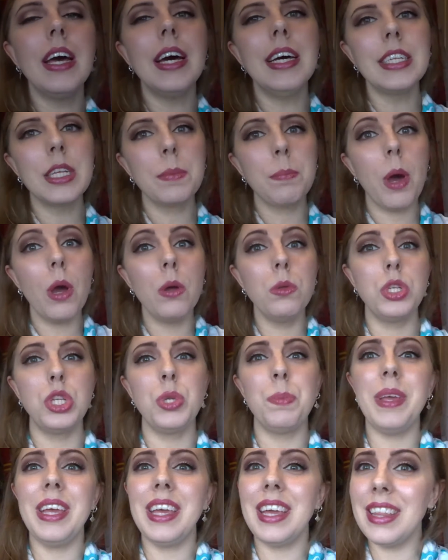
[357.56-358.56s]
as opposed
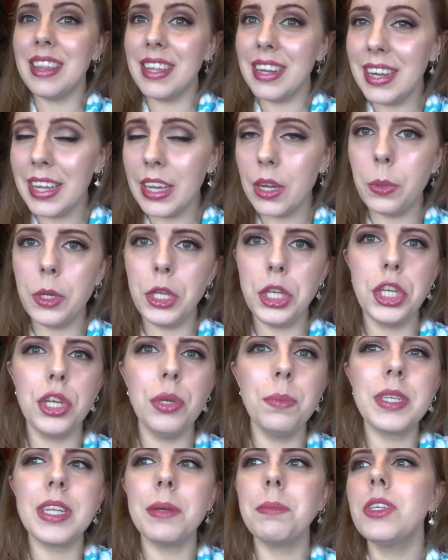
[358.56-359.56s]
to being in the liquid
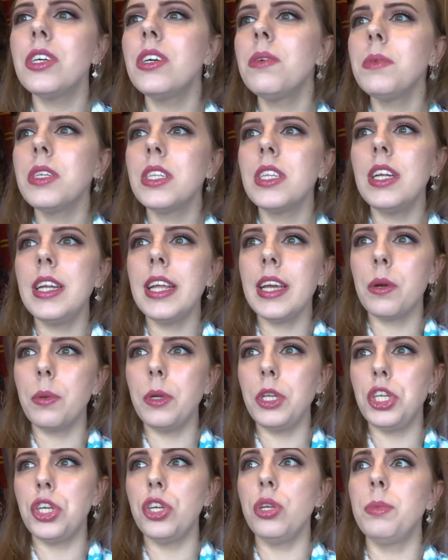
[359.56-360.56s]
tube. Sometimes the
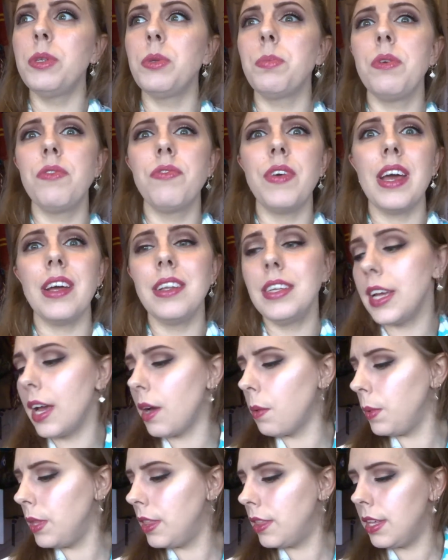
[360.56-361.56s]
liquid tube, as we found
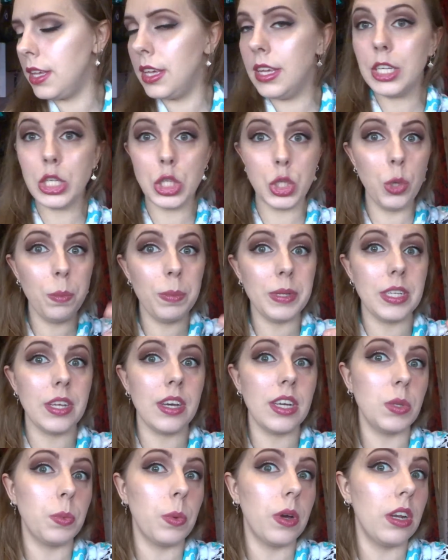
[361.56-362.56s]
out with the
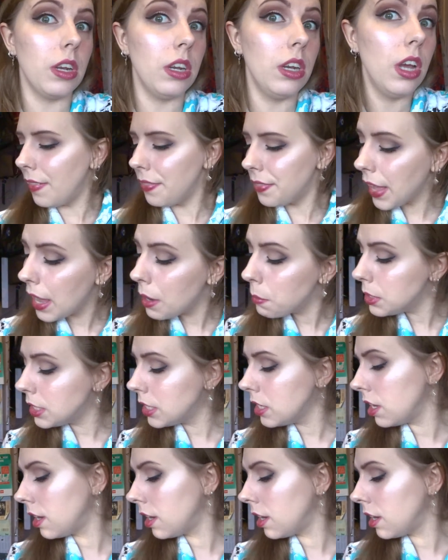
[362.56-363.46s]
supersize one, that was a